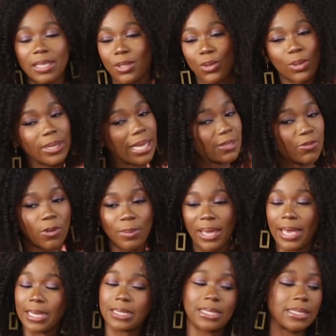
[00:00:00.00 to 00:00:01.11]
You won't get from
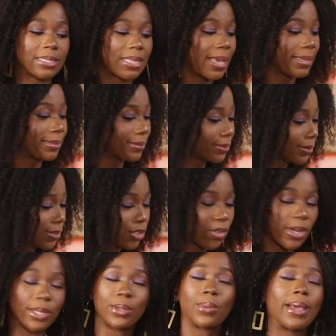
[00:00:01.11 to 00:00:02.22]
A to Z
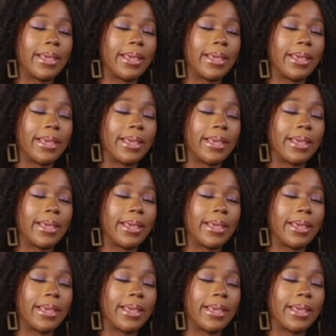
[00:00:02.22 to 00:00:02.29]
straight away.